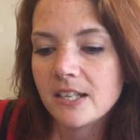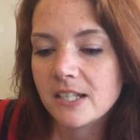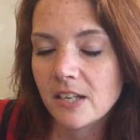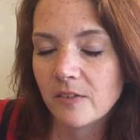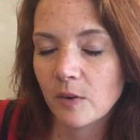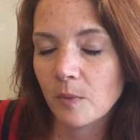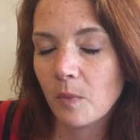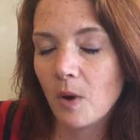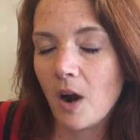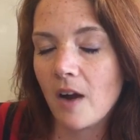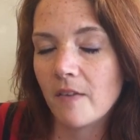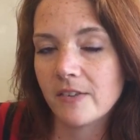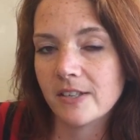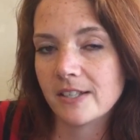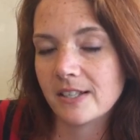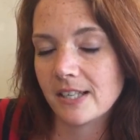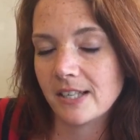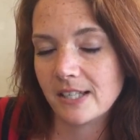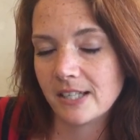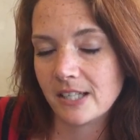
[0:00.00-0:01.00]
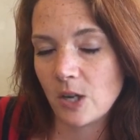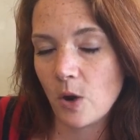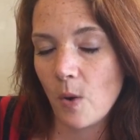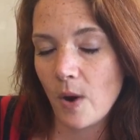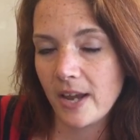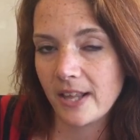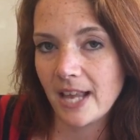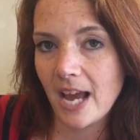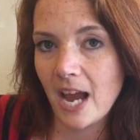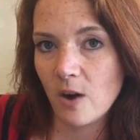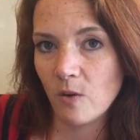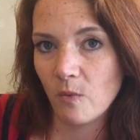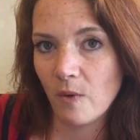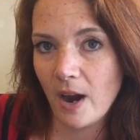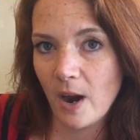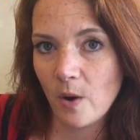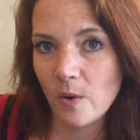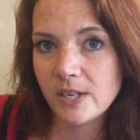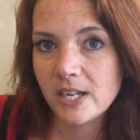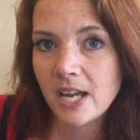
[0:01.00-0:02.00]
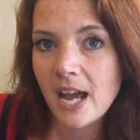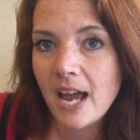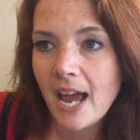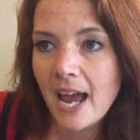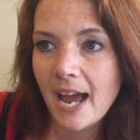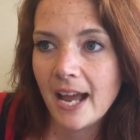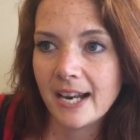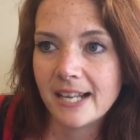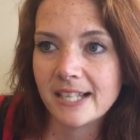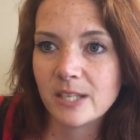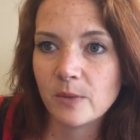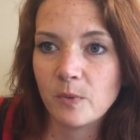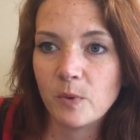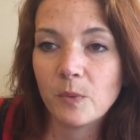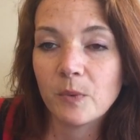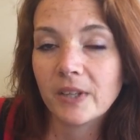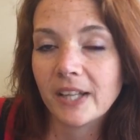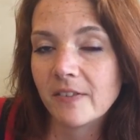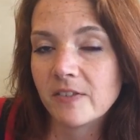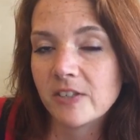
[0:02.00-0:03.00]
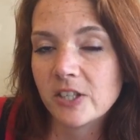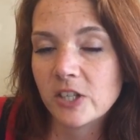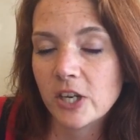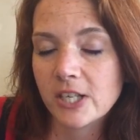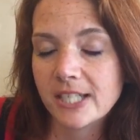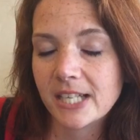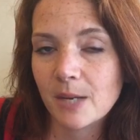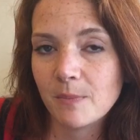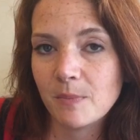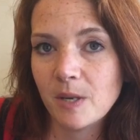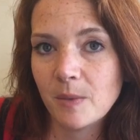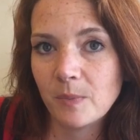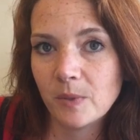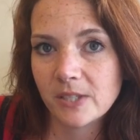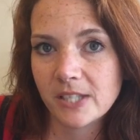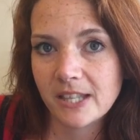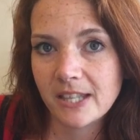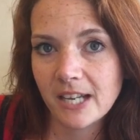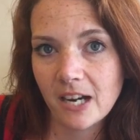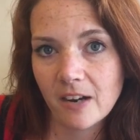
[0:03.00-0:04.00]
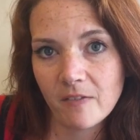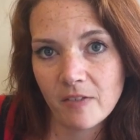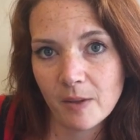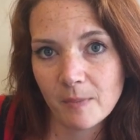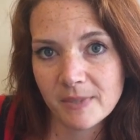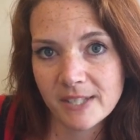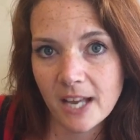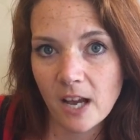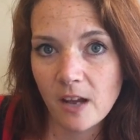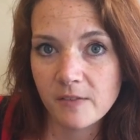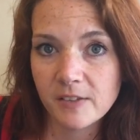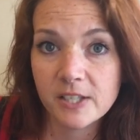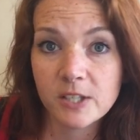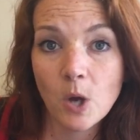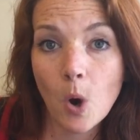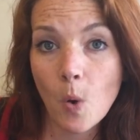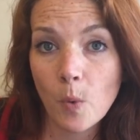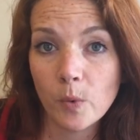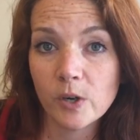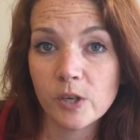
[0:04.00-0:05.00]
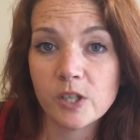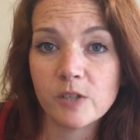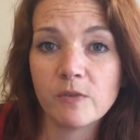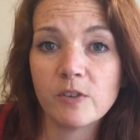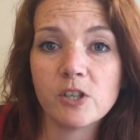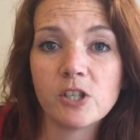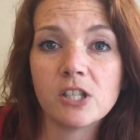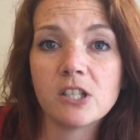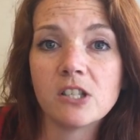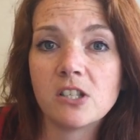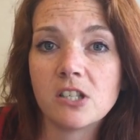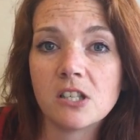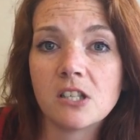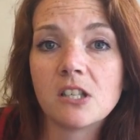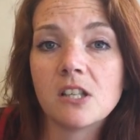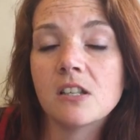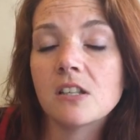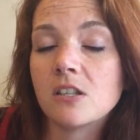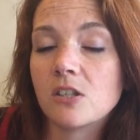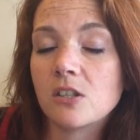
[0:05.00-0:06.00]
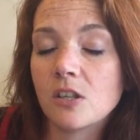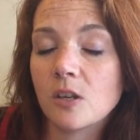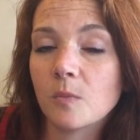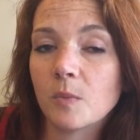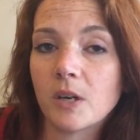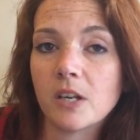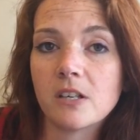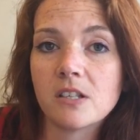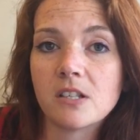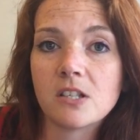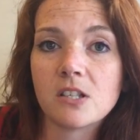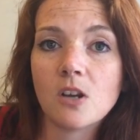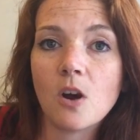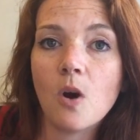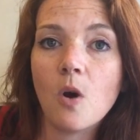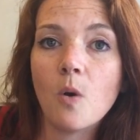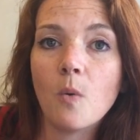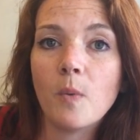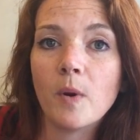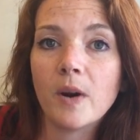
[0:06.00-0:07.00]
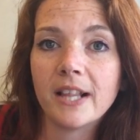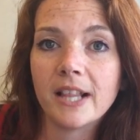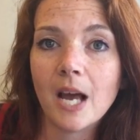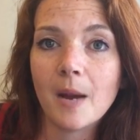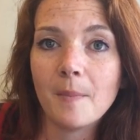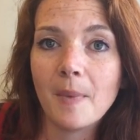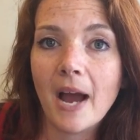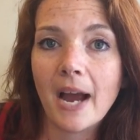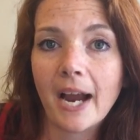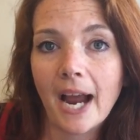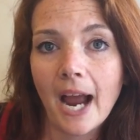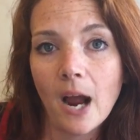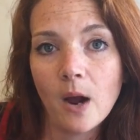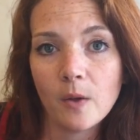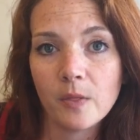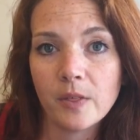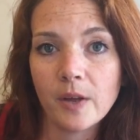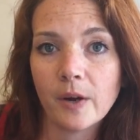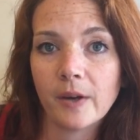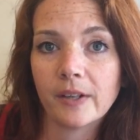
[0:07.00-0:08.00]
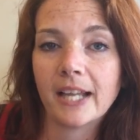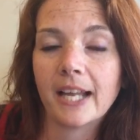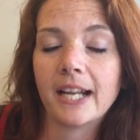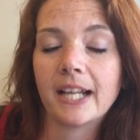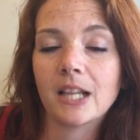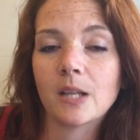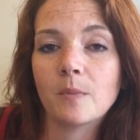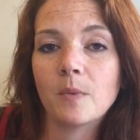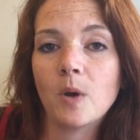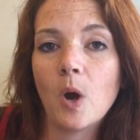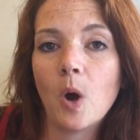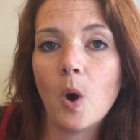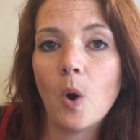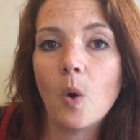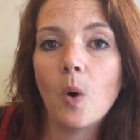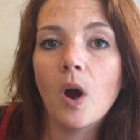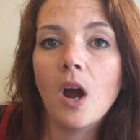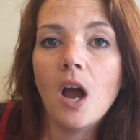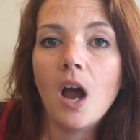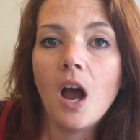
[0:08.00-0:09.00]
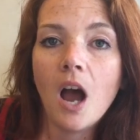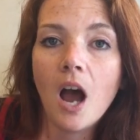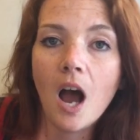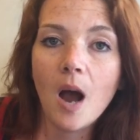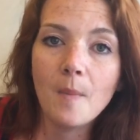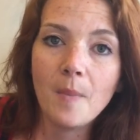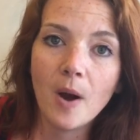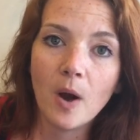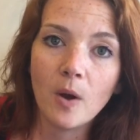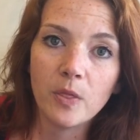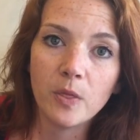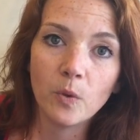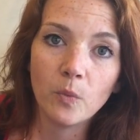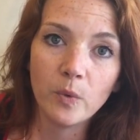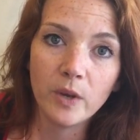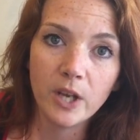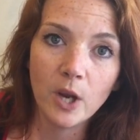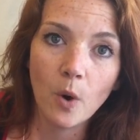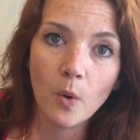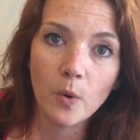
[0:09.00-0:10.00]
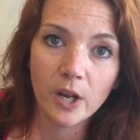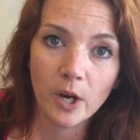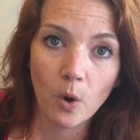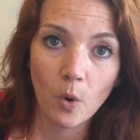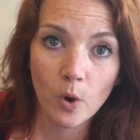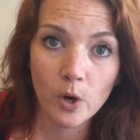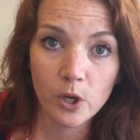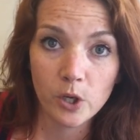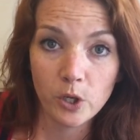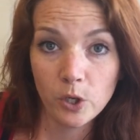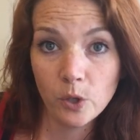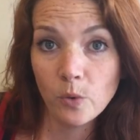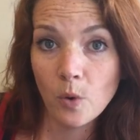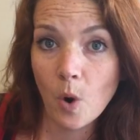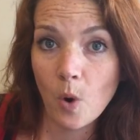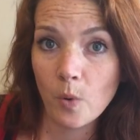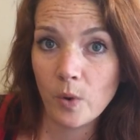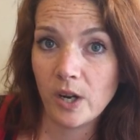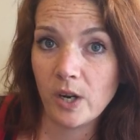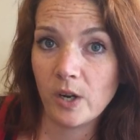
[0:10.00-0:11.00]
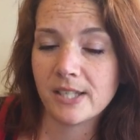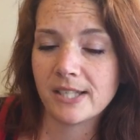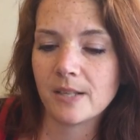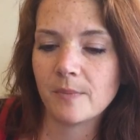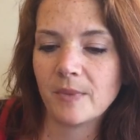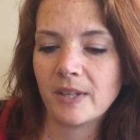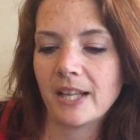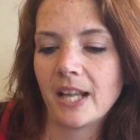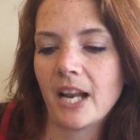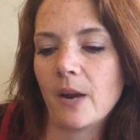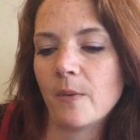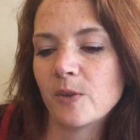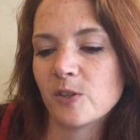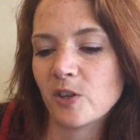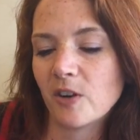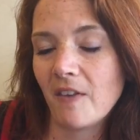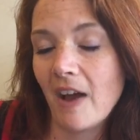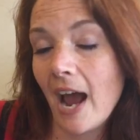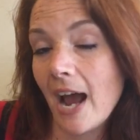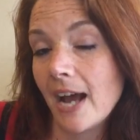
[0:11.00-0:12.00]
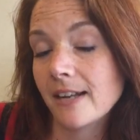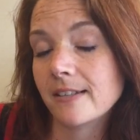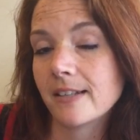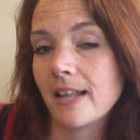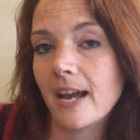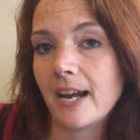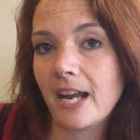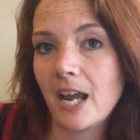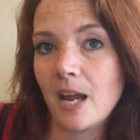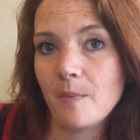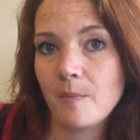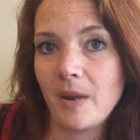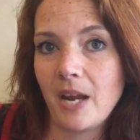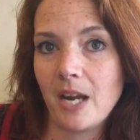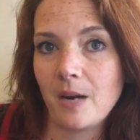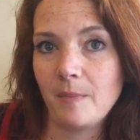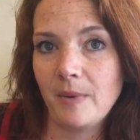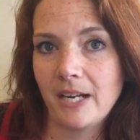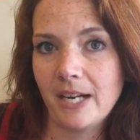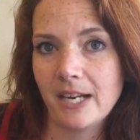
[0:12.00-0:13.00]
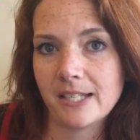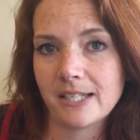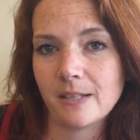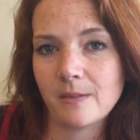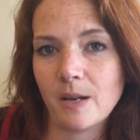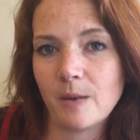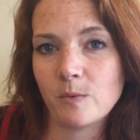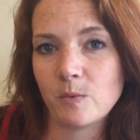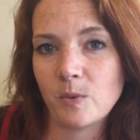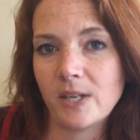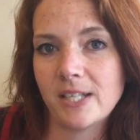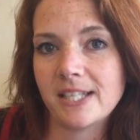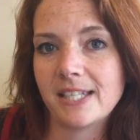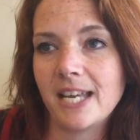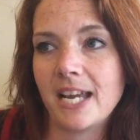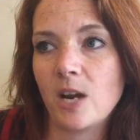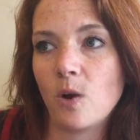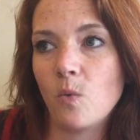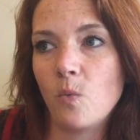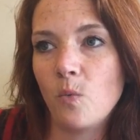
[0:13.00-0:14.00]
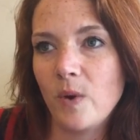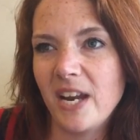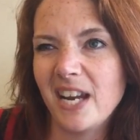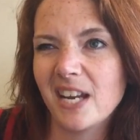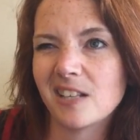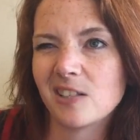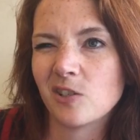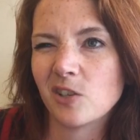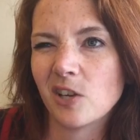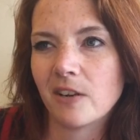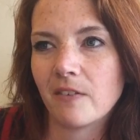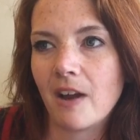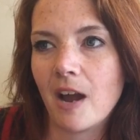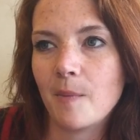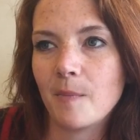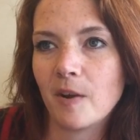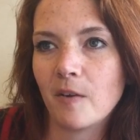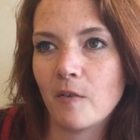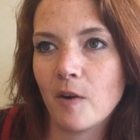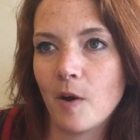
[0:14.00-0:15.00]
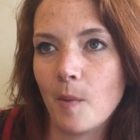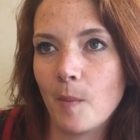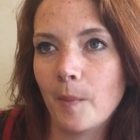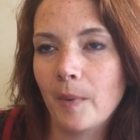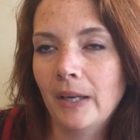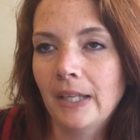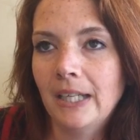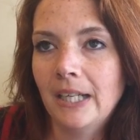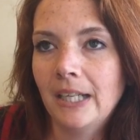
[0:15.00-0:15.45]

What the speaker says: different provinces going that route. And I said we really have to start to get people to think of themselves as owners versus just consumers. So putting that back out there and letting them know about the We Own It or You Own It is something that I would sort of add to that campaign, because sometimes when it's saying we, it's sort of coming from,